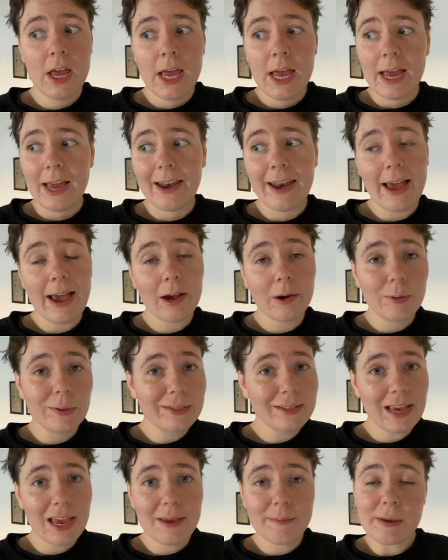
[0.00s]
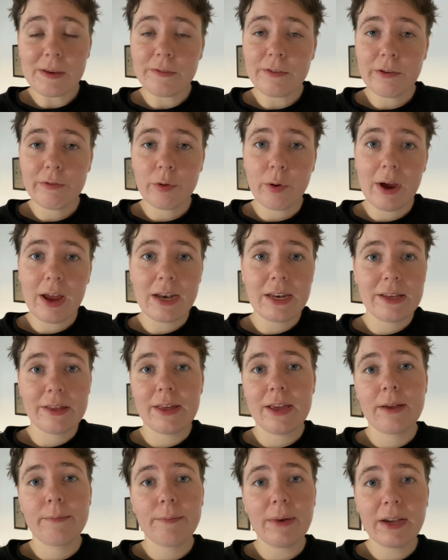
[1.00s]
an aquascape, if you've got
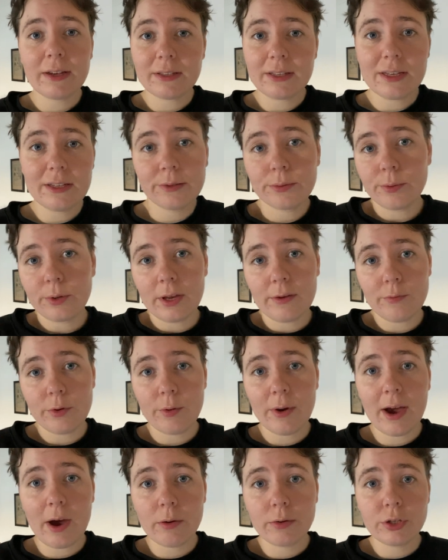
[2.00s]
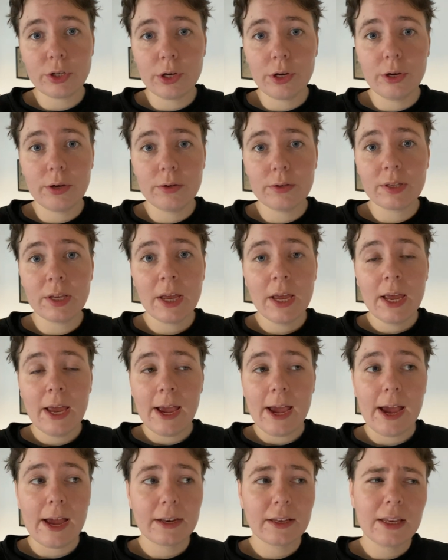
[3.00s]
anything, magazines will give you how-tos
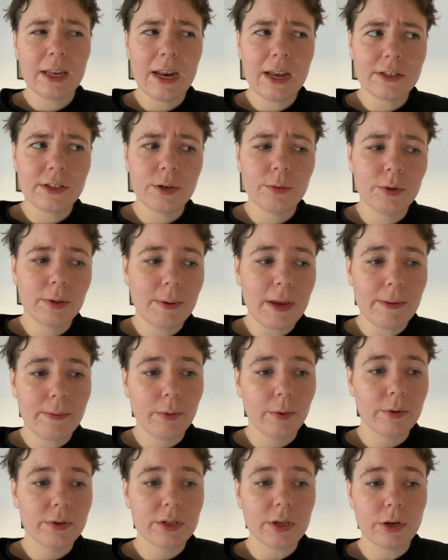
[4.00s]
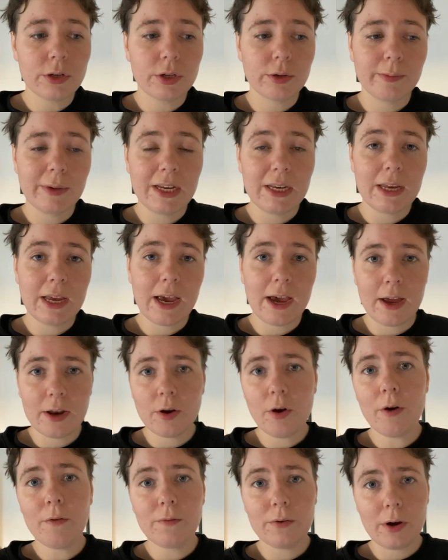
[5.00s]
and connect you with people on social media. And
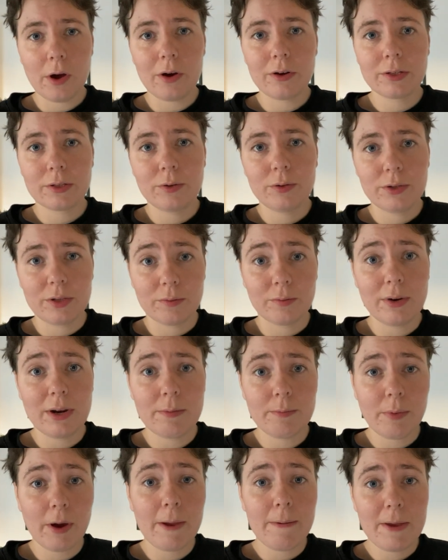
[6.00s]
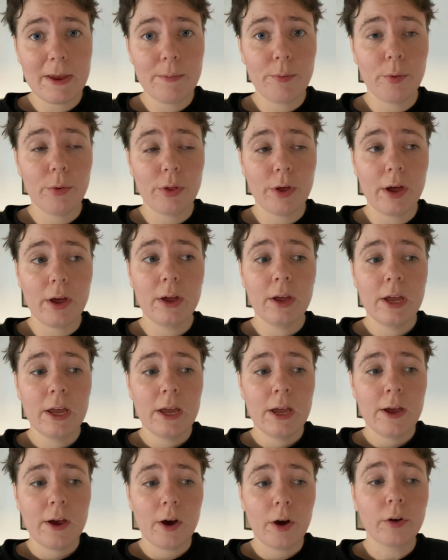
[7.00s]
often articles are written by people that
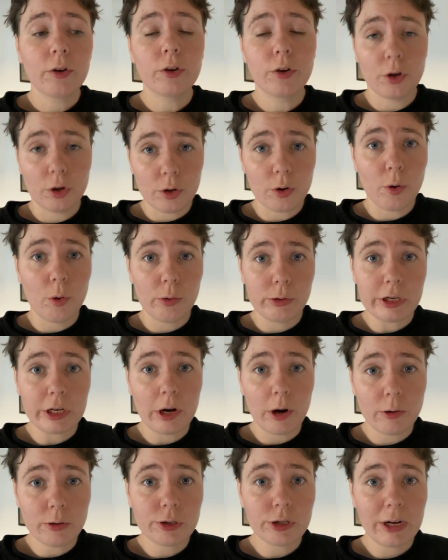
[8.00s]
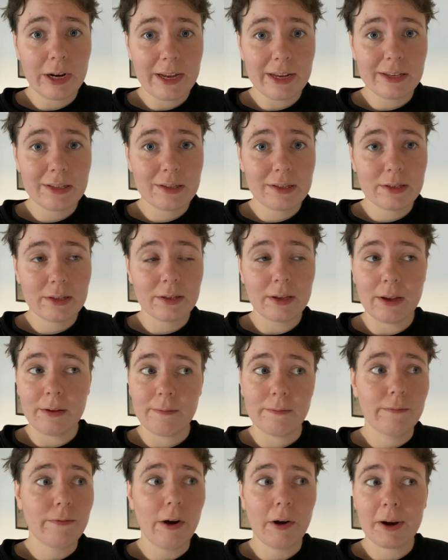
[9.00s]
are good horticulturalists
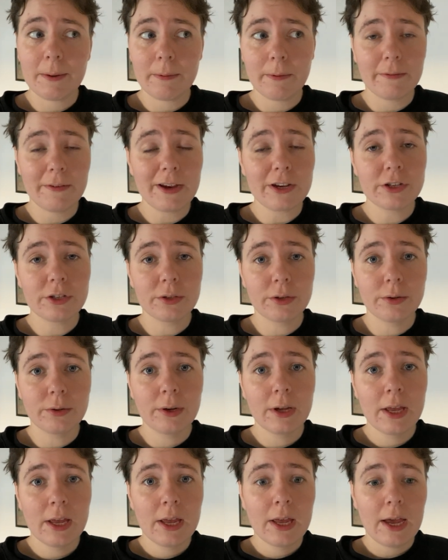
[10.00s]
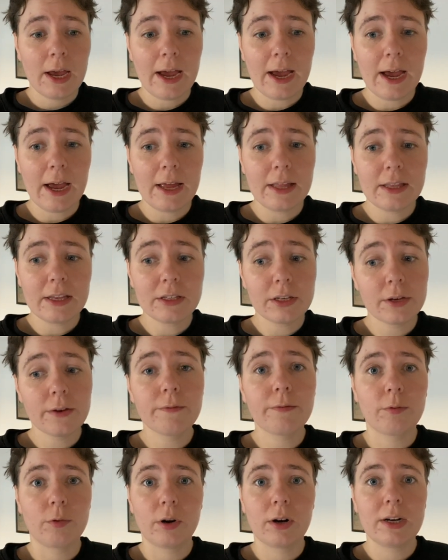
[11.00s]
and very professional, and there's a good
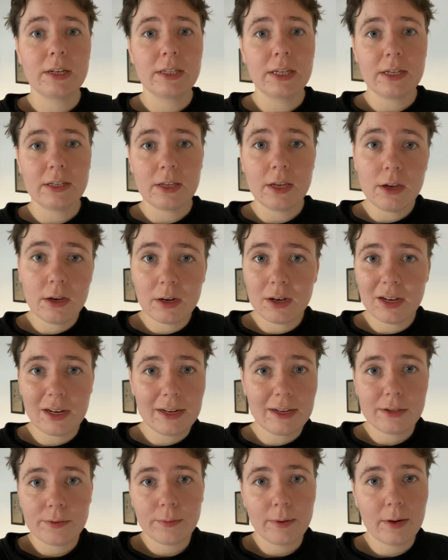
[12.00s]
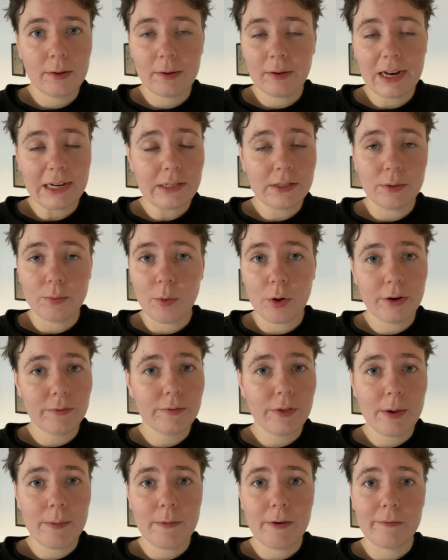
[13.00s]
variety. So you could at least relate to one
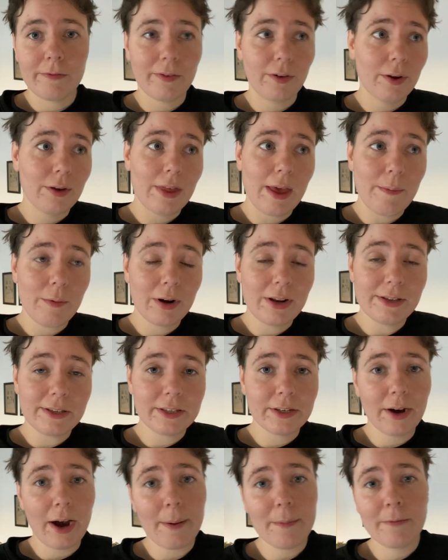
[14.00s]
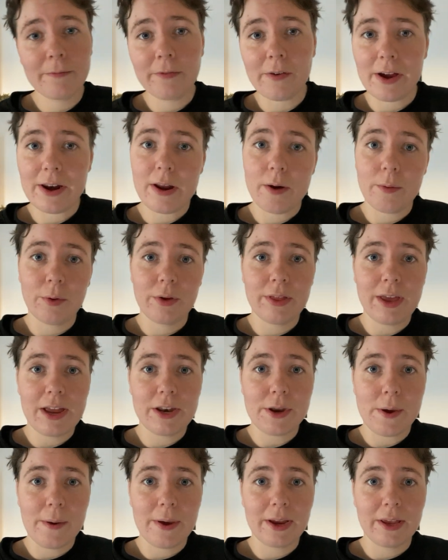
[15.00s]
of them and follow them on Instagram and find out what they're
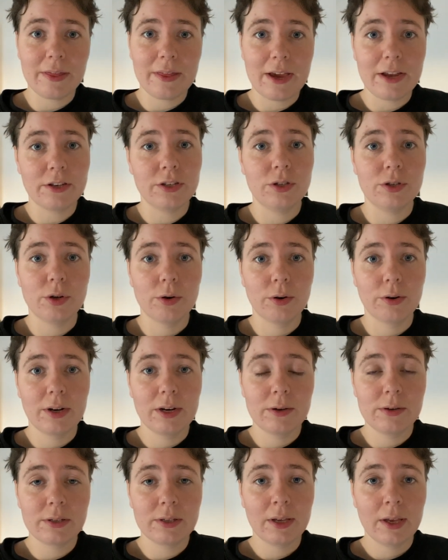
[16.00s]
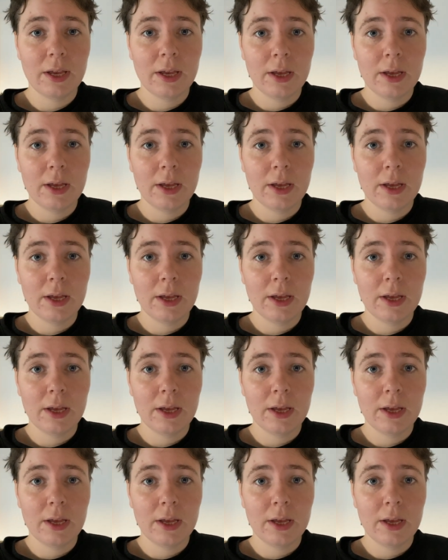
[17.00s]
doing in their tutorials.